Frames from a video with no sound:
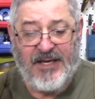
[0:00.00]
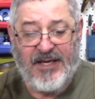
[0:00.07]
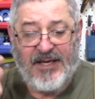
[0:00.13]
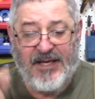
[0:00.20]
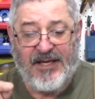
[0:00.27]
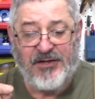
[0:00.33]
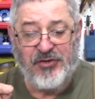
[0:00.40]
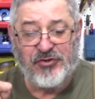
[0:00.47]

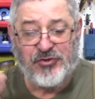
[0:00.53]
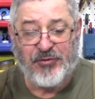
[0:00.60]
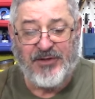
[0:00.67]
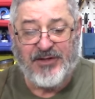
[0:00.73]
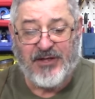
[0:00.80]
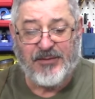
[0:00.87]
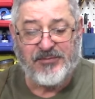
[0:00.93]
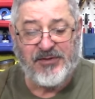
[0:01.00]
and I use 3
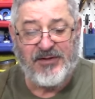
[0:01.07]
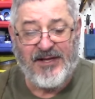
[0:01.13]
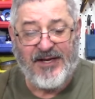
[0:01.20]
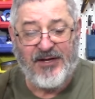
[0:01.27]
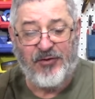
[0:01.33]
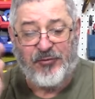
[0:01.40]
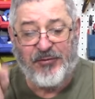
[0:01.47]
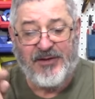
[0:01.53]
cups of
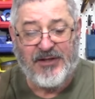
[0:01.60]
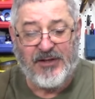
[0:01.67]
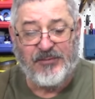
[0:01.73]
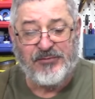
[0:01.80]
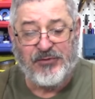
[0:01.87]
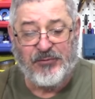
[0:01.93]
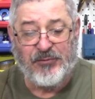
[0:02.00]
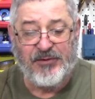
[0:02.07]
that and 3
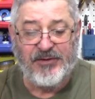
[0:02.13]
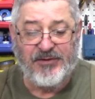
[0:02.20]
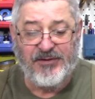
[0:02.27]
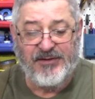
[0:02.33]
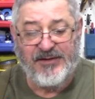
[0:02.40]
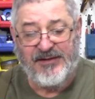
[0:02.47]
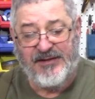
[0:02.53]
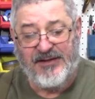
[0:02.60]
cups of water
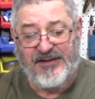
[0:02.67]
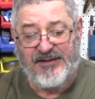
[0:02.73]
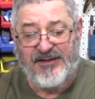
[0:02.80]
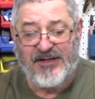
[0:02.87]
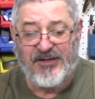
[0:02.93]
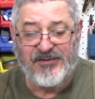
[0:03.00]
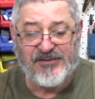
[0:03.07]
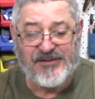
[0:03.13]
and
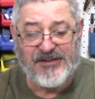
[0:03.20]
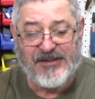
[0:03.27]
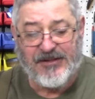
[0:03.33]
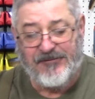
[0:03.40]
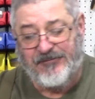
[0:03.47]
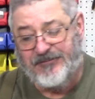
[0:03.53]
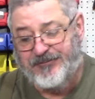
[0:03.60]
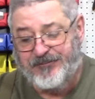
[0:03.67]
the other
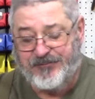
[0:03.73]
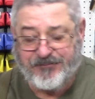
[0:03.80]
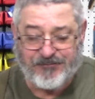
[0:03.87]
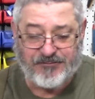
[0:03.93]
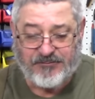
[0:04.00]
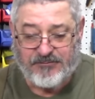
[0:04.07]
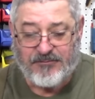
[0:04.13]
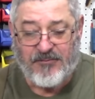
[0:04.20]
stuff,
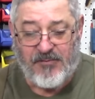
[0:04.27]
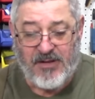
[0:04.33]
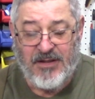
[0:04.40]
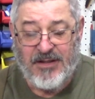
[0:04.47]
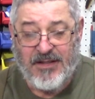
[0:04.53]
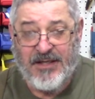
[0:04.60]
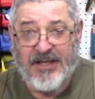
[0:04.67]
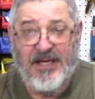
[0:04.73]

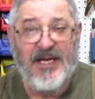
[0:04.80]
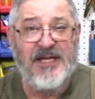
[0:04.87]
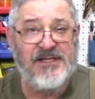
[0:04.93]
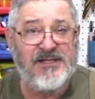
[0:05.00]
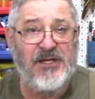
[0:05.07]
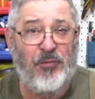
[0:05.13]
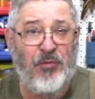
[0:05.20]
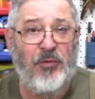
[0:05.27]
it's
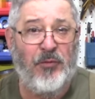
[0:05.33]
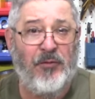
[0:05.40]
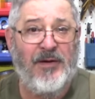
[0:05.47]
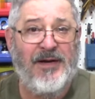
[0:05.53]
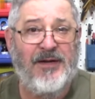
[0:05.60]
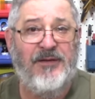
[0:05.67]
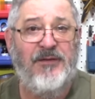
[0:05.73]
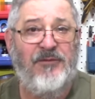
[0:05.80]
somewhere
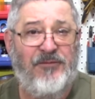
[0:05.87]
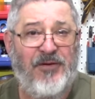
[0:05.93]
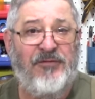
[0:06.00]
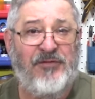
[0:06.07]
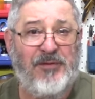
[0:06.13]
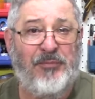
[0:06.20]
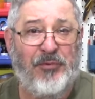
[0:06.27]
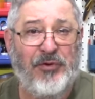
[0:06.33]
around
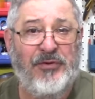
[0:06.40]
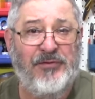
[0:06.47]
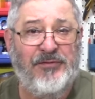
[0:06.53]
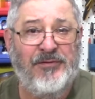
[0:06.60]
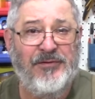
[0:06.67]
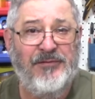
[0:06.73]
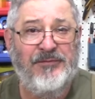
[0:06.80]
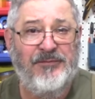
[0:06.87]
50
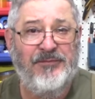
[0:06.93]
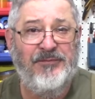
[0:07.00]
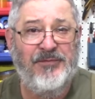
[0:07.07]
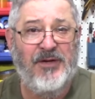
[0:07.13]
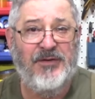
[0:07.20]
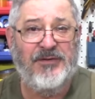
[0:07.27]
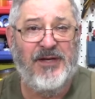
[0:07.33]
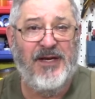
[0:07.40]
proof,
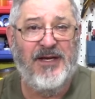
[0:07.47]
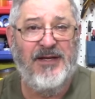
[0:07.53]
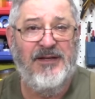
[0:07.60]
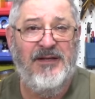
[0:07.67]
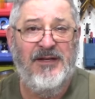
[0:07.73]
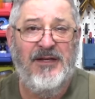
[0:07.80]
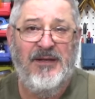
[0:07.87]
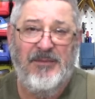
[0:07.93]
okay?
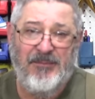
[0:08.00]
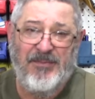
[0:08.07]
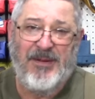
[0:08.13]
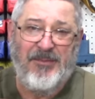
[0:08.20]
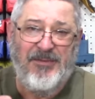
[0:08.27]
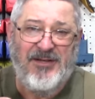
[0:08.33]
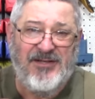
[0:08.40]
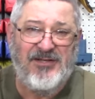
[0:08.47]

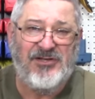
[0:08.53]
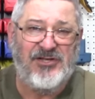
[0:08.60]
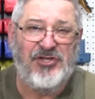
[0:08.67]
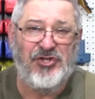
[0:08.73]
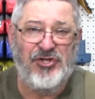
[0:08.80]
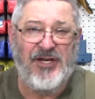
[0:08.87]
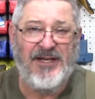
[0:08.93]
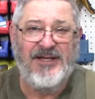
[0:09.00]
Maybe just a
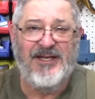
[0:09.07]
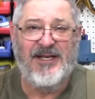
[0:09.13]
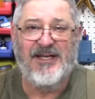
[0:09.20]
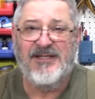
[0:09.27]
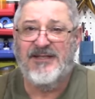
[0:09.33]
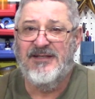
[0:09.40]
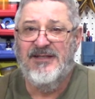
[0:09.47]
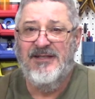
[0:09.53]
shade
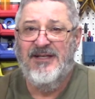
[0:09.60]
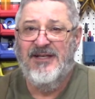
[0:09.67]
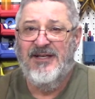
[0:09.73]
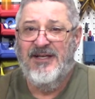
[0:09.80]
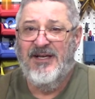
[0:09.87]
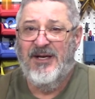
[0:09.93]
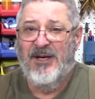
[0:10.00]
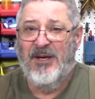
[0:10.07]
less,
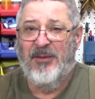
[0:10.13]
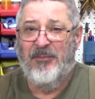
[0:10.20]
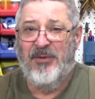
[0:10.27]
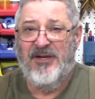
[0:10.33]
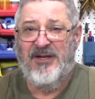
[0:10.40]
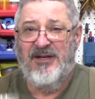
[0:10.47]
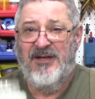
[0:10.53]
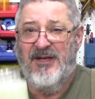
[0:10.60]

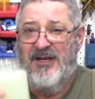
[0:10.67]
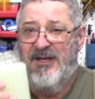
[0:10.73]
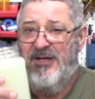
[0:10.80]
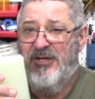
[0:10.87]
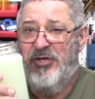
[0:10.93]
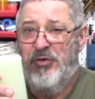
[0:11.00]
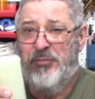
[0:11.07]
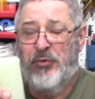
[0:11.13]
but
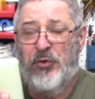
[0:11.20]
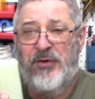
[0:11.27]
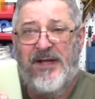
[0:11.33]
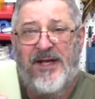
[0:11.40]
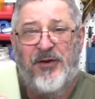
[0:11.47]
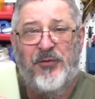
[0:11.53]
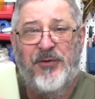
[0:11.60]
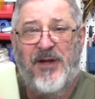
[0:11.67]
you pour
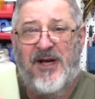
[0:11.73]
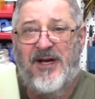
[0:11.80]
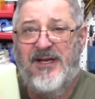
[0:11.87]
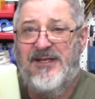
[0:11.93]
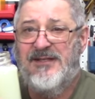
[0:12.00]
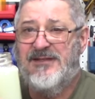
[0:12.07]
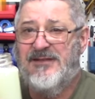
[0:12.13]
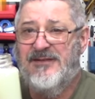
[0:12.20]
that on
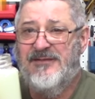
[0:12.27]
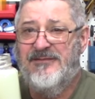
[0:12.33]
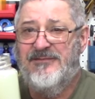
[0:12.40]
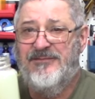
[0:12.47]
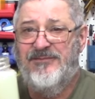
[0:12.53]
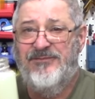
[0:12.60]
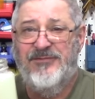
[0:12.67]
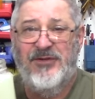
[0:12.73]
ice,
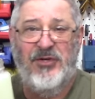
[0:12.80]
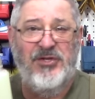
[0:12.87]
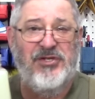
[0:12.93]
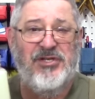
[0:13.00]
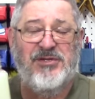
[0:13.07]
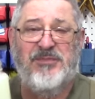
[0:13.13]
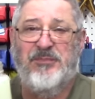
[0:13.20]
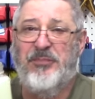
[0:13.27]
or
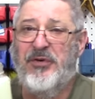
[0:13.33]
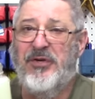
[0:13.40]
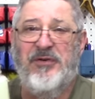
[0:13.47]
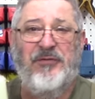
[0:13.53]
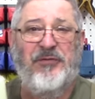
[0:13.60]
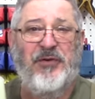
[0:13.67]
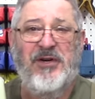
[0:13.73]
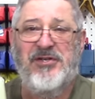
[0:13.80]
just put it in
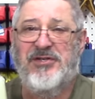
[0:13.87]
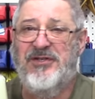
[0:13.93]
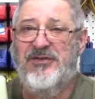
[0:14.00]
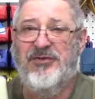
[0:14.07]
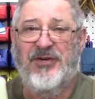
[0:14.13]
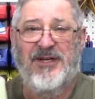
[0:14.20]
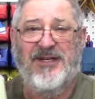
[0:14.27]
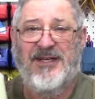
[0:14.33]
the fridge and
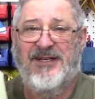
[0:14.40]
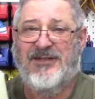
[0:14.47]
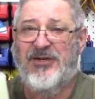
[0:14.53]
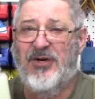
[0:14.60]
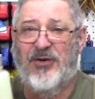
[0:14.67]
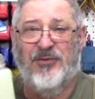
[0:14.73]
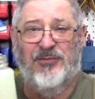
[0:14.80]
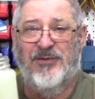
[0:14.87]
drink it
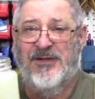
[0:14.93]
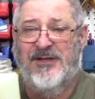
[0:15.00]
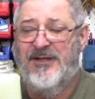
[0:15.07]
cold.